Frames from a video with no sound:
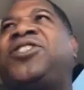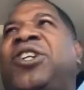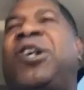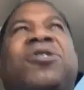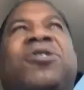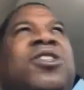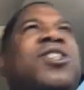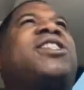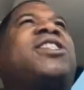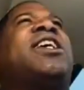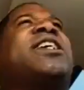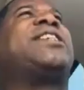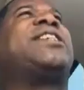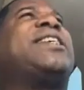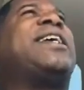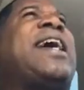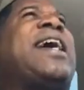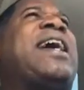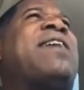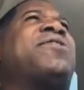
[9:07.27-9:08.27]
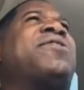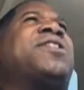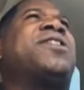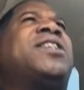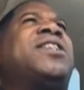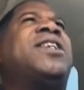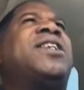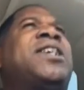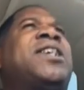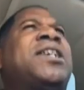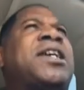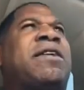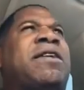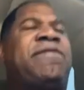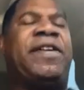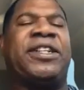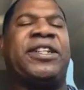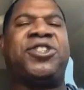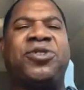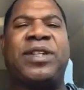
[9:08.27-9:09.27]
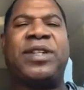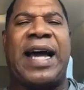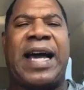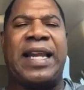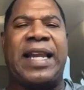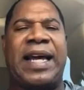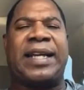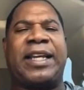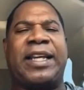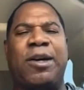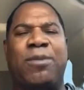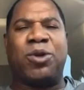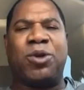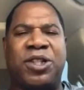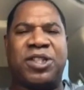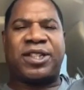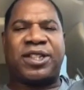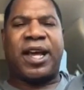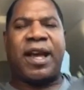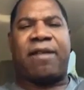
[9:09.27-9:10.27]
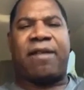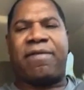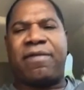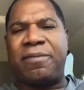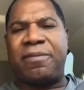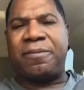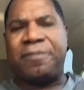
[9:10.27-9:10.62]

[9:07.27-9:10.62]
Jones was lucky to have a veteran guy like him on his staff.